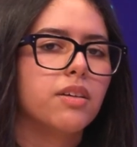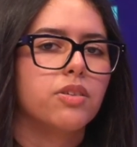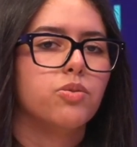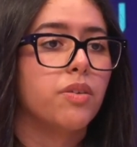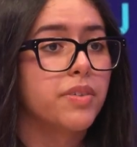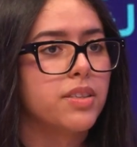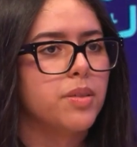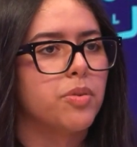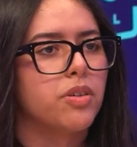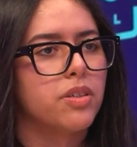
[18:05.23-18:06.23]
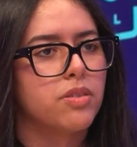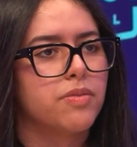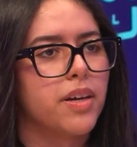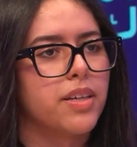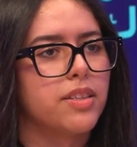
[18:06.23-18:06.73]
delving deeper into
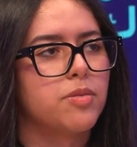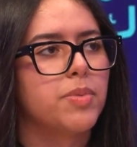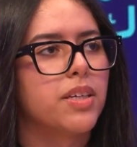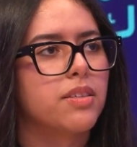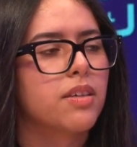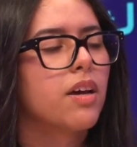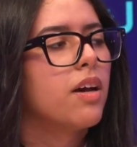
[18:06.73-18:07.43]
finance, because